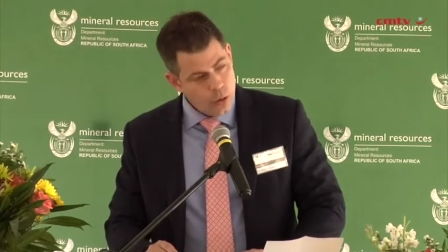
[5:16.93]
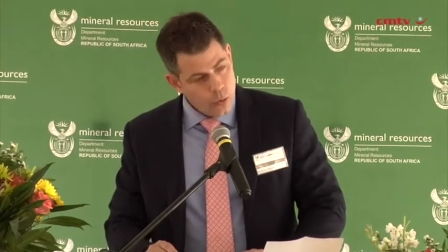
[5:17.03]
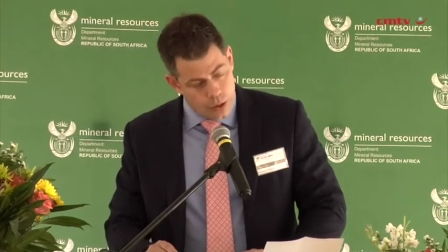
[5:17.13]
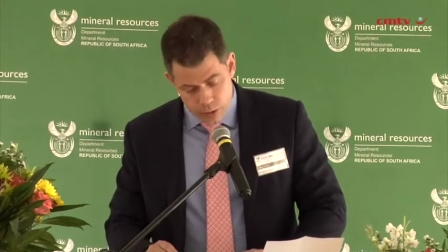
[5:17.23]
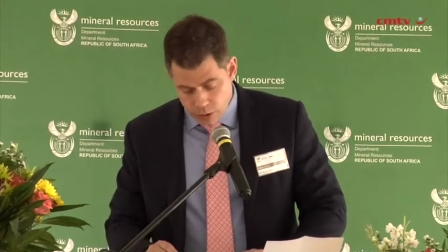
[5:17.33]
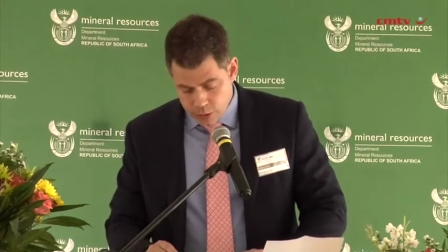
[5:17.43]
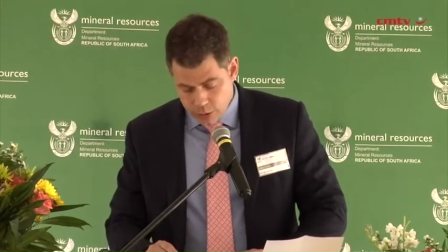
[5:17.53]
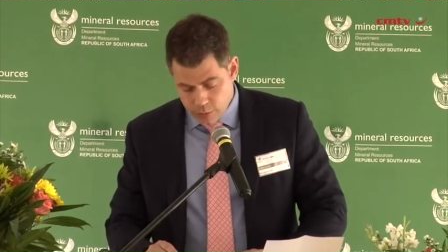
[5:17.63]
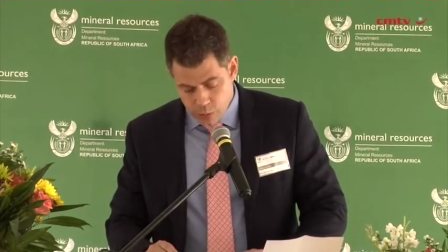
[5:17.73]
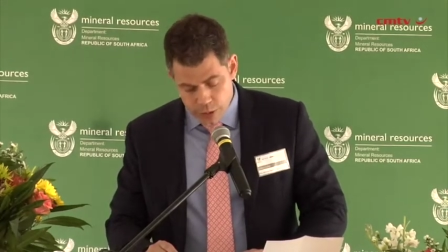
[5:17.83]
with a
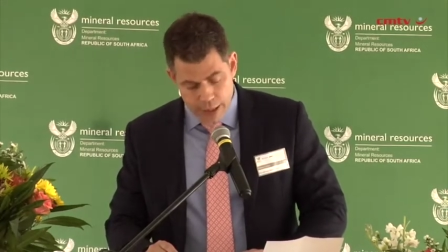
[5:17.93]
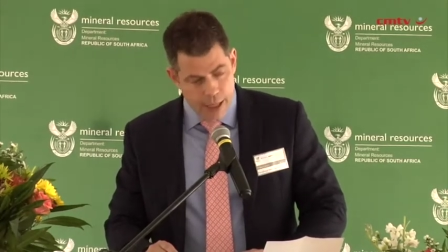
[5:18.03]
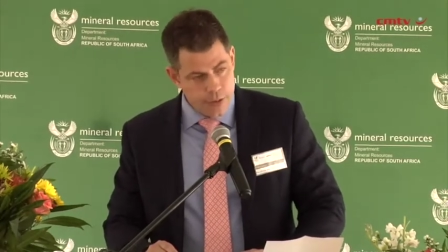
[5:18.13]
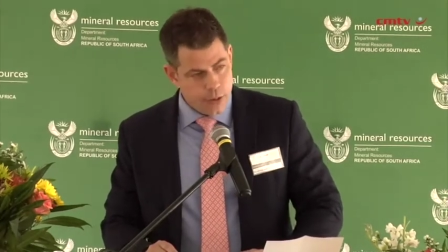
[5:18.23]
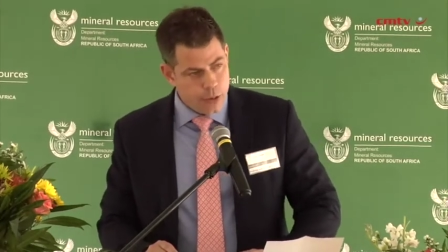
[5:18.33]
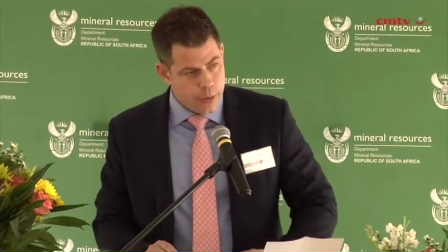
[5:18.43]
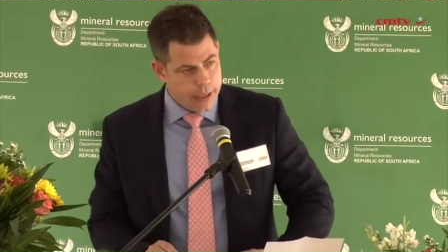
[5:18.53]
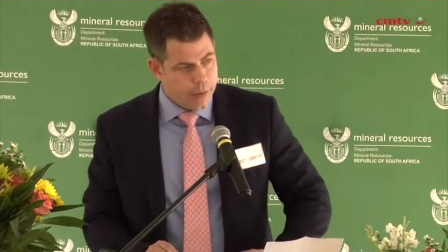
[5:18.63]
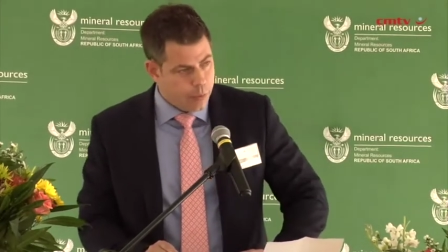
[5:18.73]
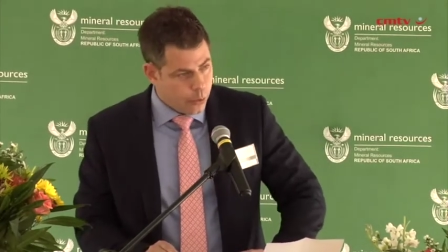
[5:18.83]
total of more than
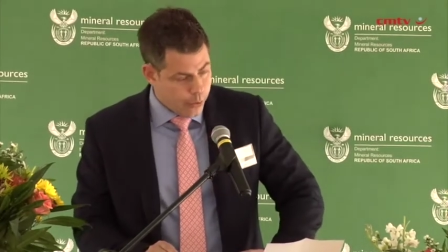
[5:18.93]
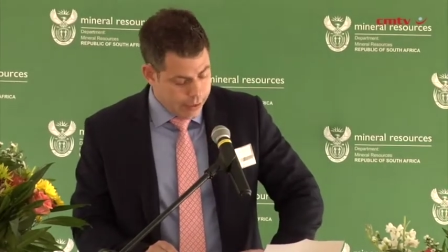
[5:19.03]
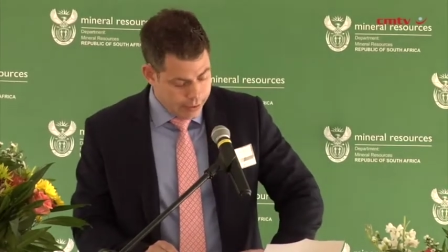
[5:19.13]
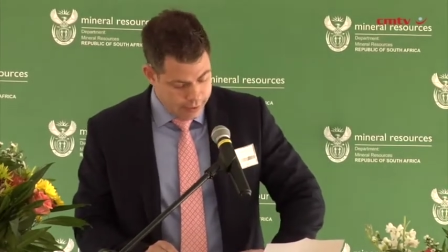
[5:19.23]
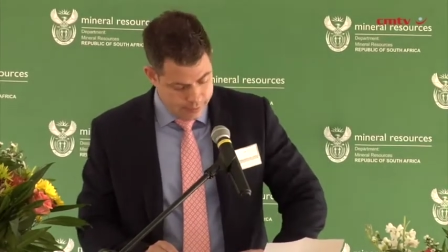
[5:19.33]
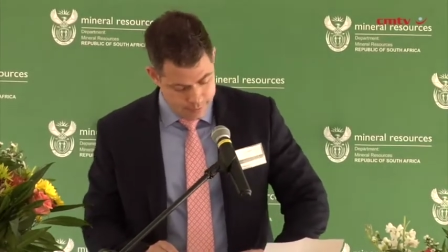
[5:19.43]
120 employees.